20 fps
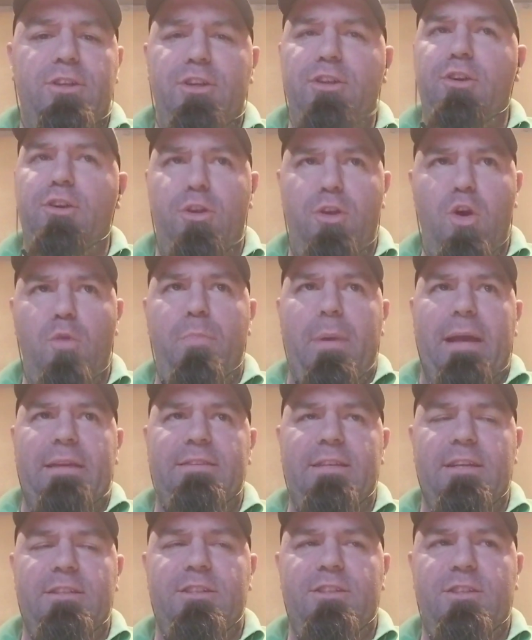You can go to
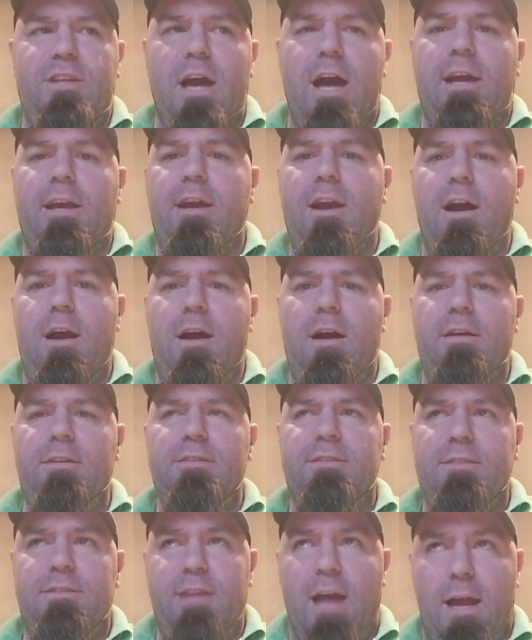
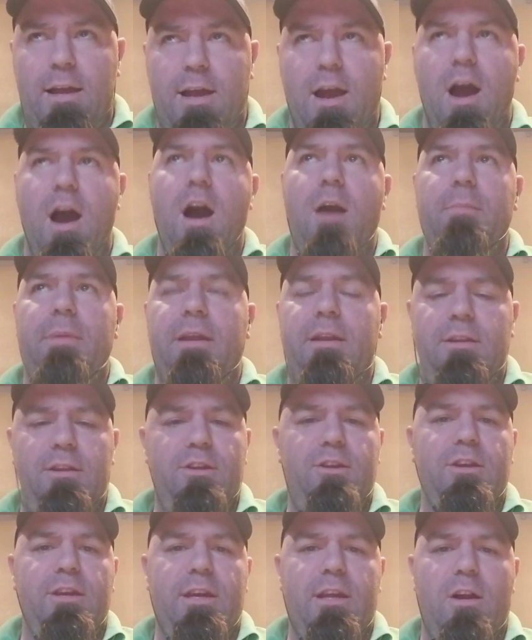NoPaystation.com and you
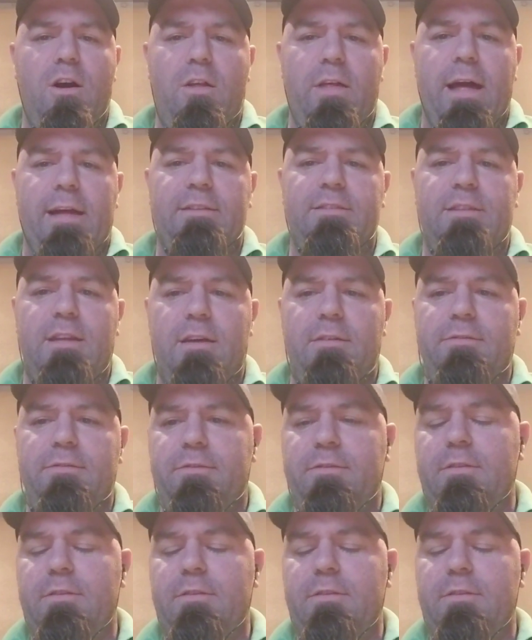can get all that stuff.